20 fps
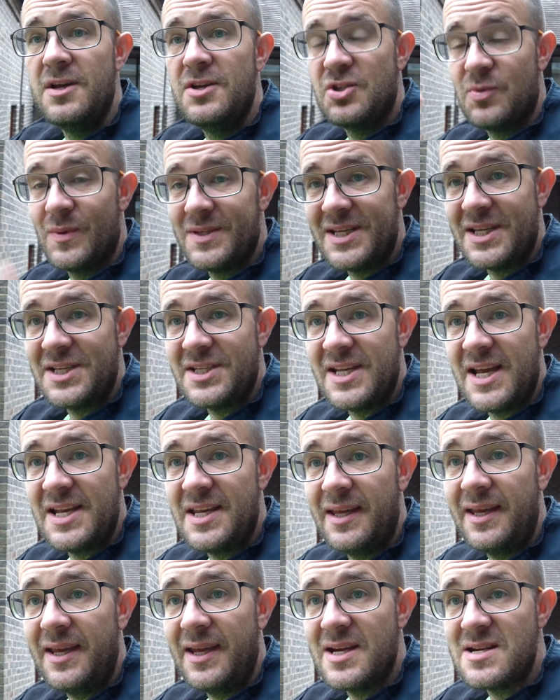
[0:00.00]
So as I said,
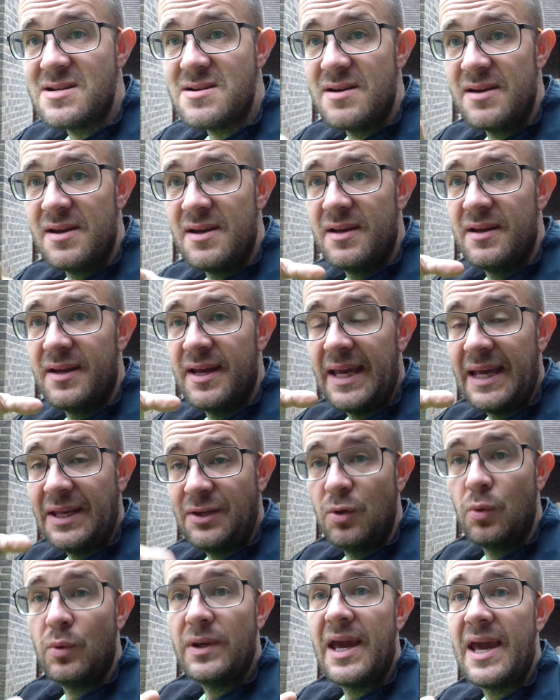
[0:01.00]
here in
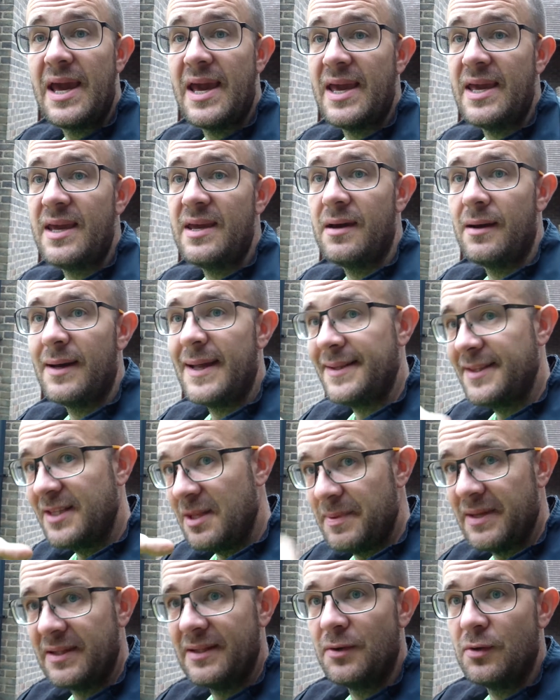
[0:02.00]
UK and
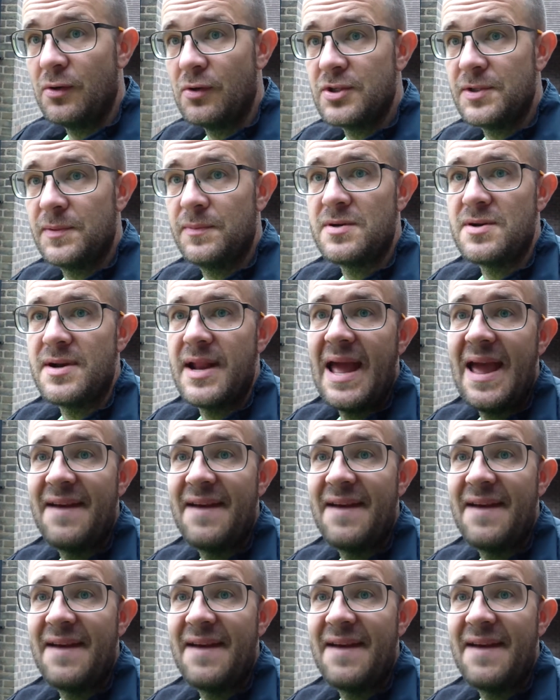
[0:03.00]
typically in Oxford,